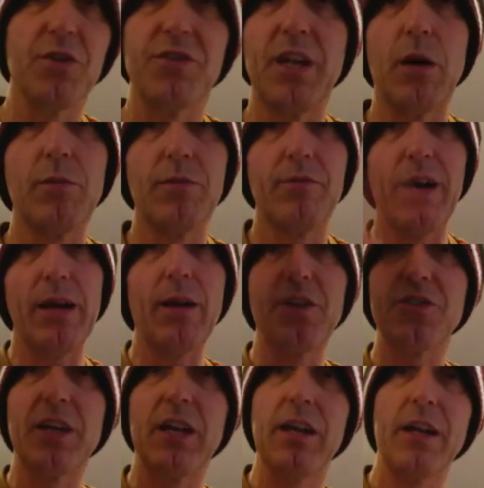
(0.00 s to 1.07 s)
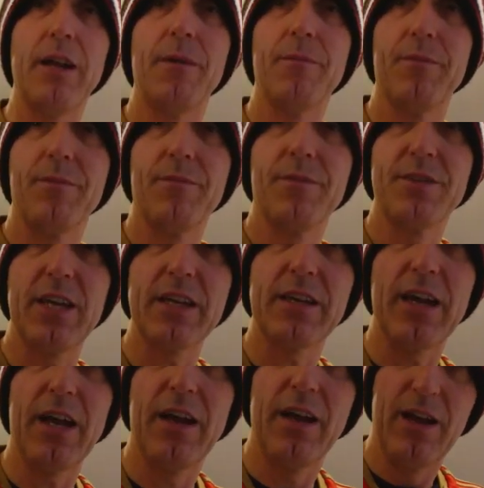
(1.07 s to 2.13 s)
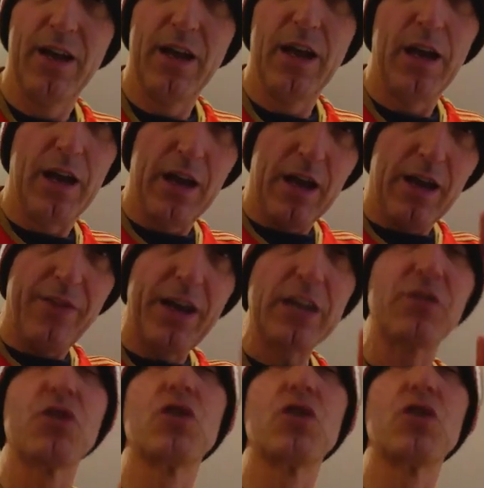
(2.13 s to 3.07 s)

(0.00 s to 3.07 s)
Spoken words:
us down. Right, I'll see you later. Take care. Thanks